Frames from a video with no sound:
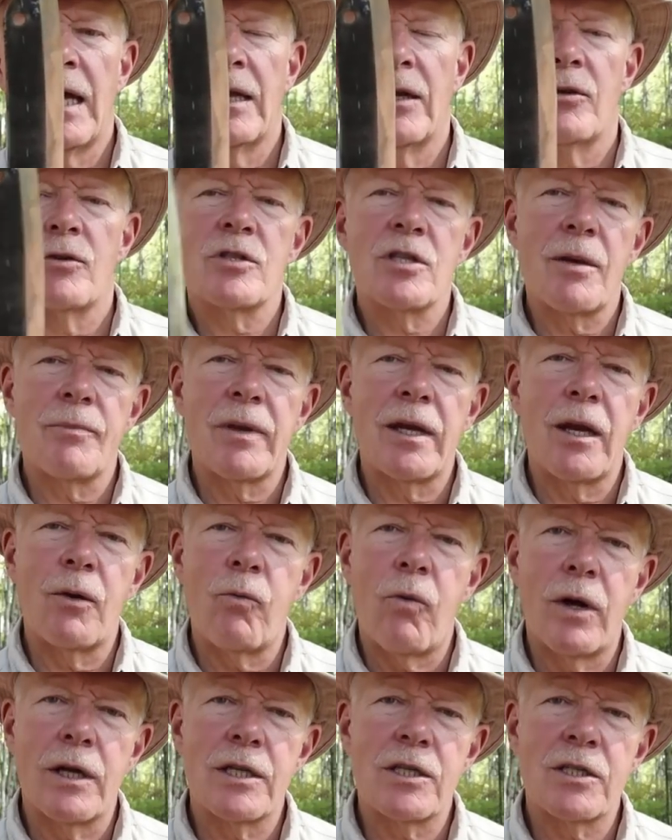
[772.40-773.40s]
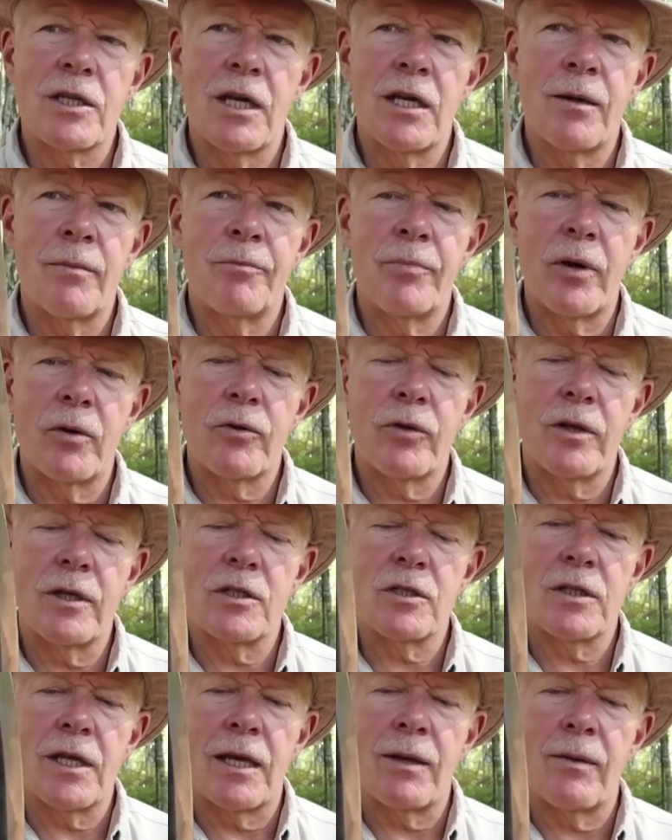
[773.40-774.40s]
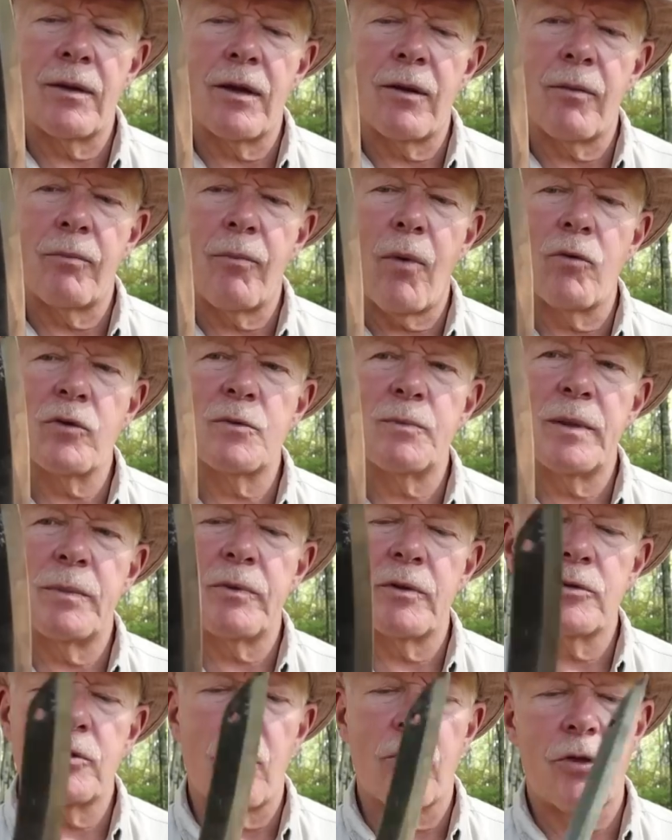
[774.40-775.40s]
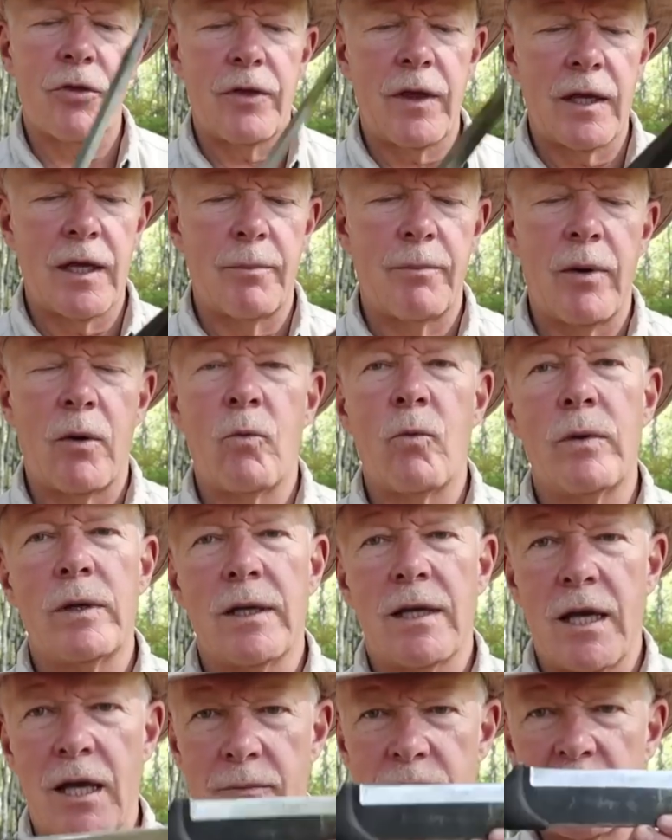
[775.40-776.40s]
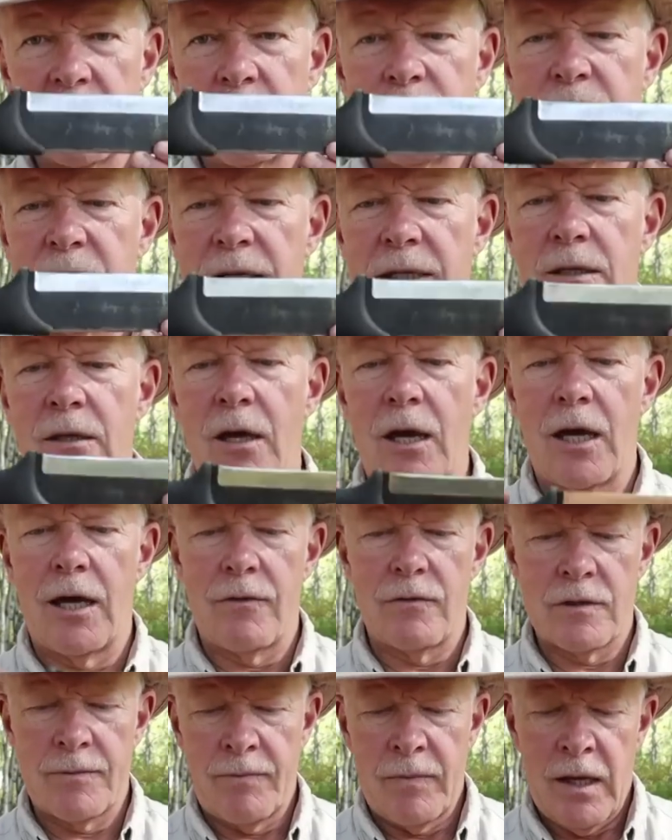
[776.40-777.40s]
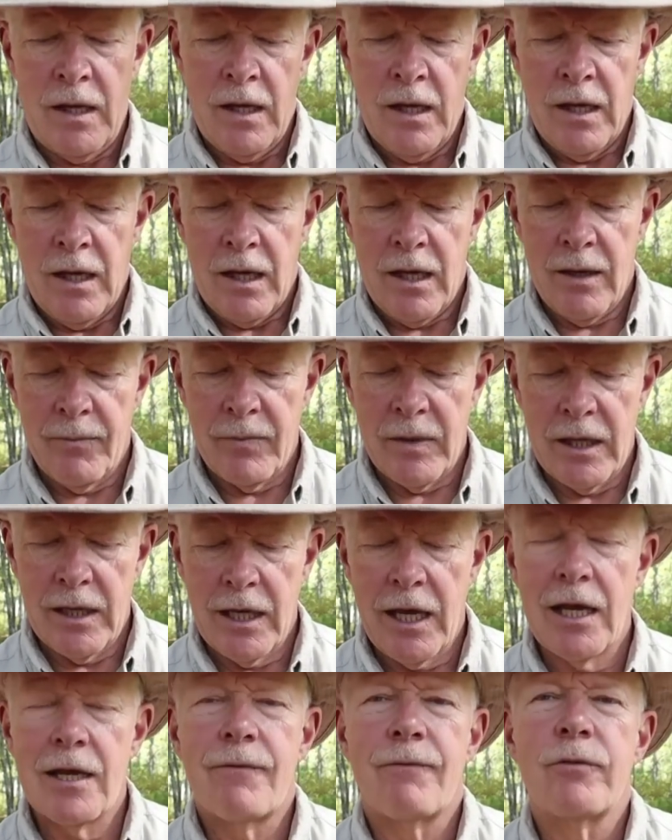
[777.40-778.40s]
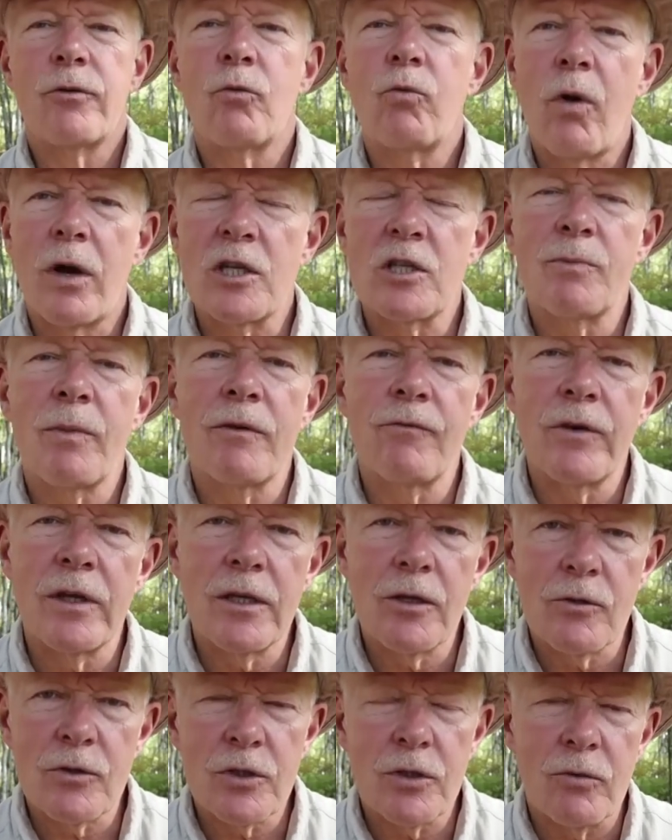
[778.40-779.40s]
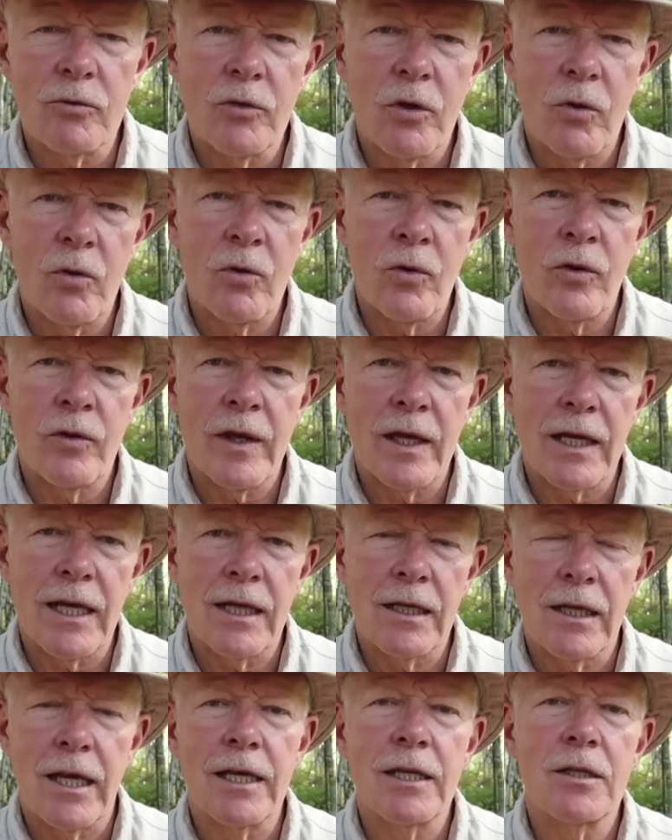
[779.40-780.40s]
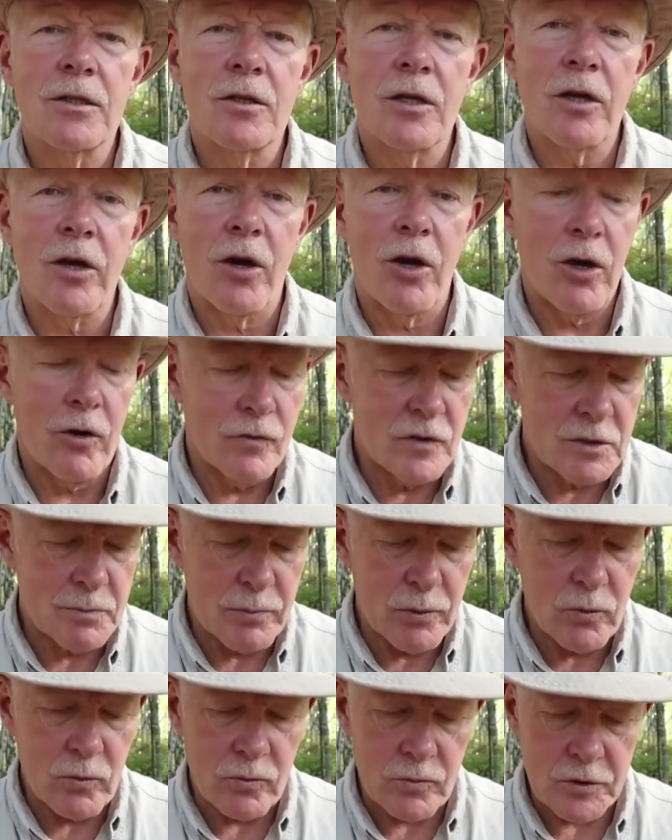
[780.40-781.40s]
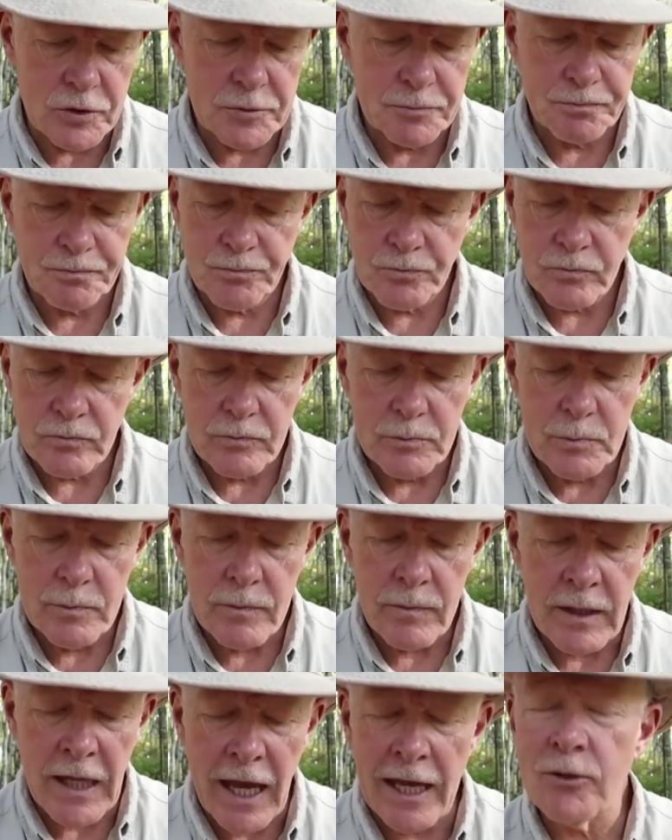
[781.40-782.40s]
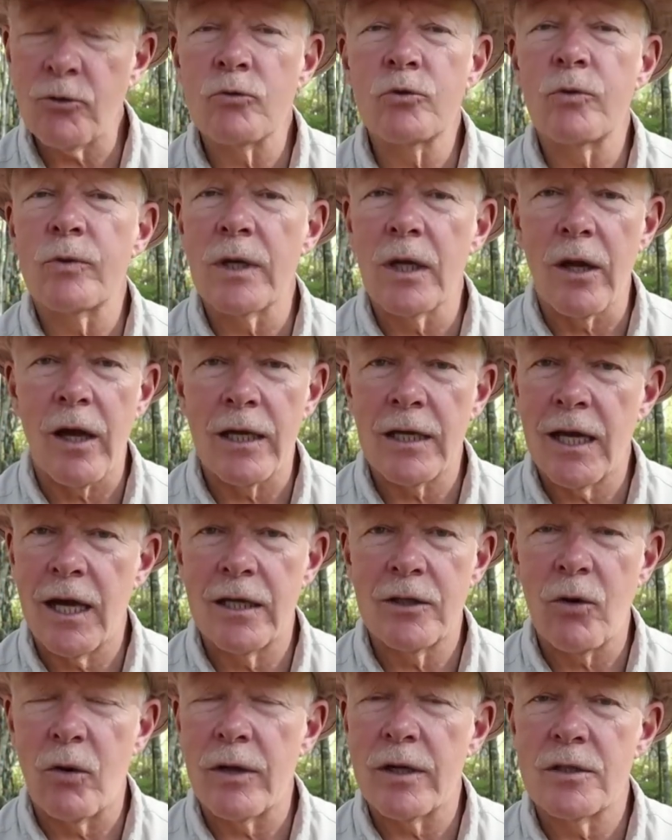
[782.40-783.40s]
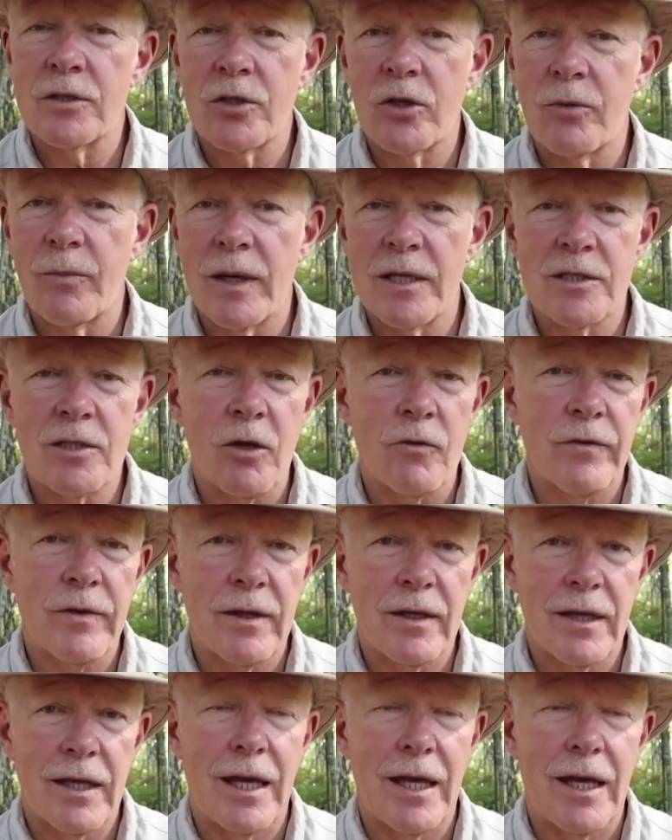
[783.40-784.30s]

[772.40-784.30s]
There's something I want to say about this that most people don't think about when it comes to big knives. Um, if you watch my videos, you'll know that I like to carve spoons. I don't do it a lot. I don't consider myself